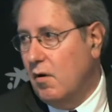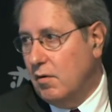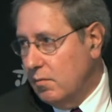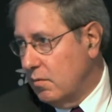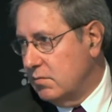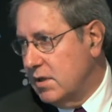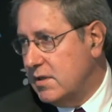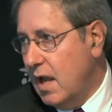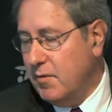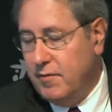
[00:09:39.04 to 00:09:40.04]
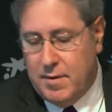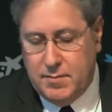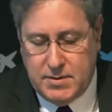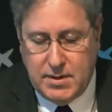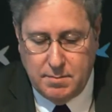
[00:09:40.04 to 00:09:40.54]
or this type of
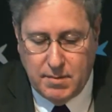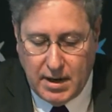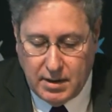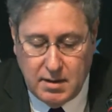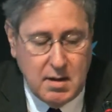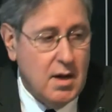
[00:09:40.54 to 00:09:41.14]
aims in mind.